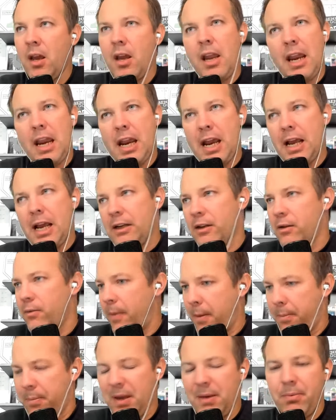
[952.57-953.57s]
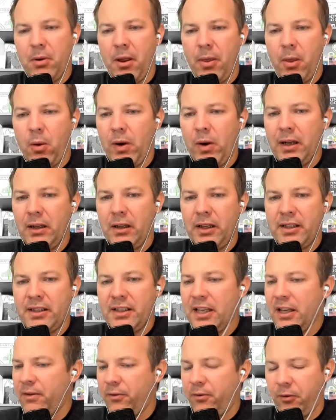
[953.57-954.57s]
and the people on the wait
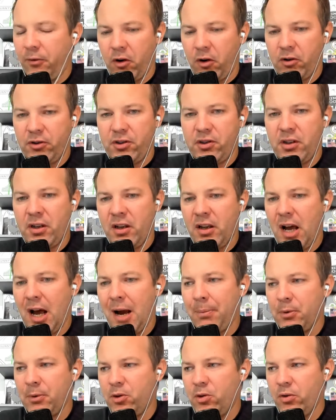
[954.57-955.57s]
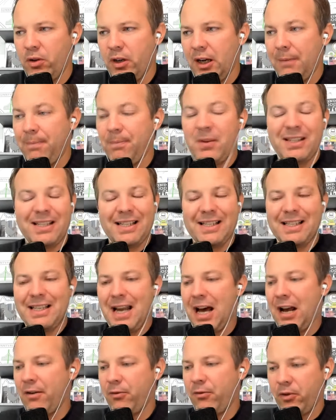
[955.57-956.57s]
list get first opportunity. This is
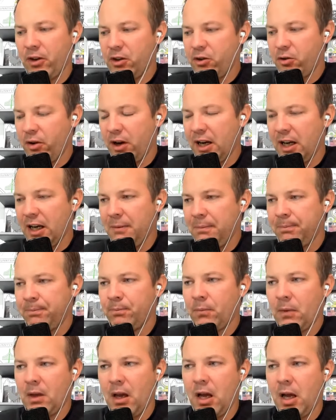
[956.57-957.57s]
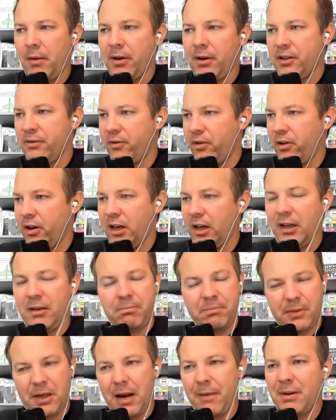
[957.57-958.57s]
not a free training. Uh, it is very
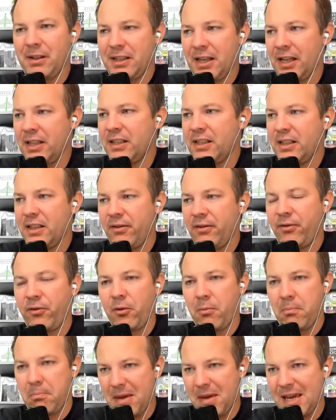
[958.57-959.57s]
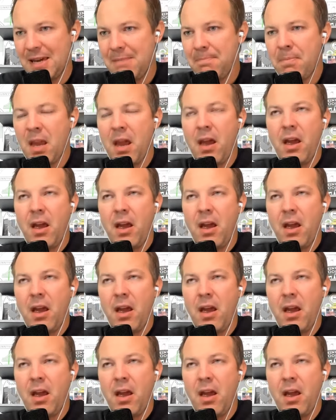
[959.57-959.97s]
time intensive for me.